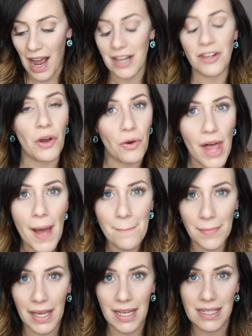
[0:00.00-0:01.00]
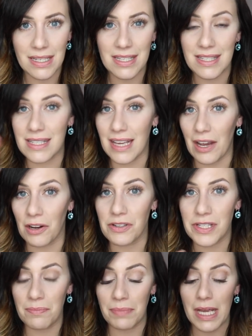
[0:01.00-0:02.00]
I know that might scare
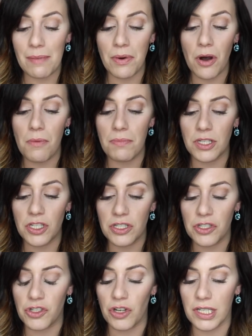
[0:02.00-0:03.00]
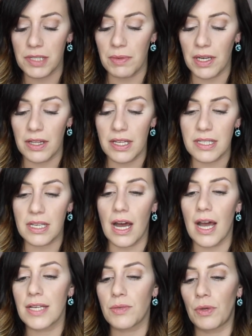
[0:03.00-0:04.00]
some people, but just trust me on this,
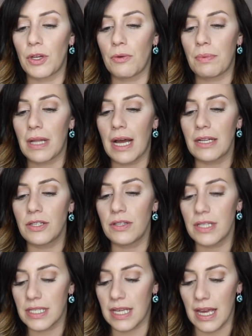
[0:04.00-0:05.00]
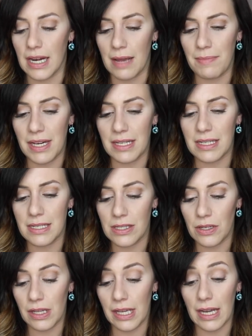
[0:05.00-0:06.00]
guys. When you apply it to the skin, I mean, it
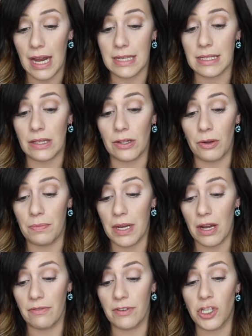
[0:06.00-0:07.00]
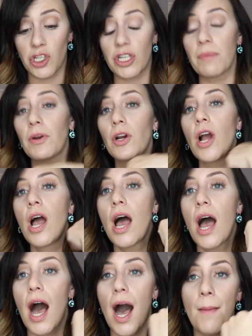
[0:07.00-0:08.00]
does look like it has a little bit of a shimmer,
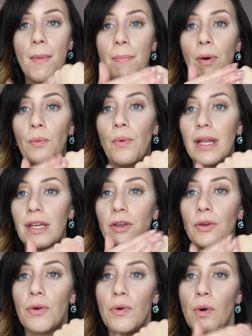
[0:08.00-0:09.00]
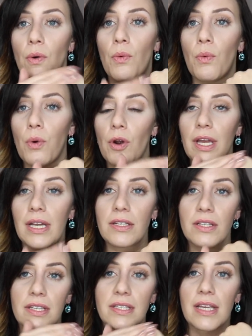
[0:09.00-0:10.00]
but when you work it
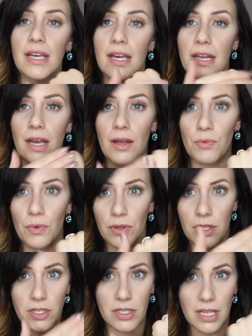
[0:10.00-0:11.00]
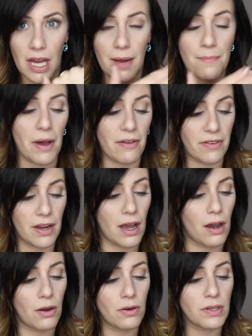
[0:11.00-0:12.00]
into the skin and really just kind of buff it
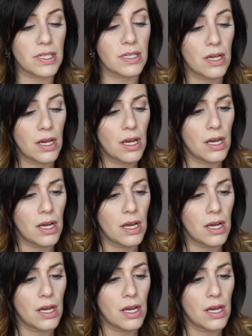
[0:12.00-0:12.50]
out,